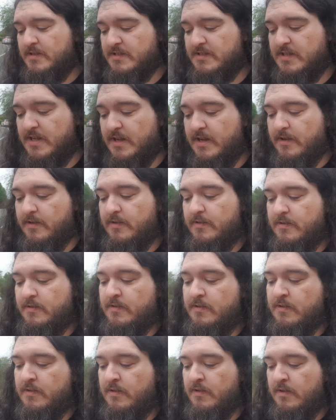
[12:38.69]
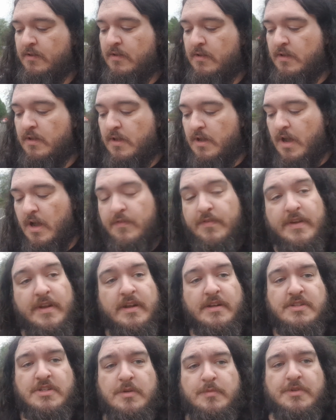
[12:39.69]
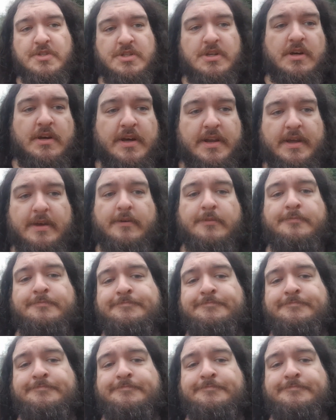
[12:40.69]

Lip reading: So hopefully not too much longer now.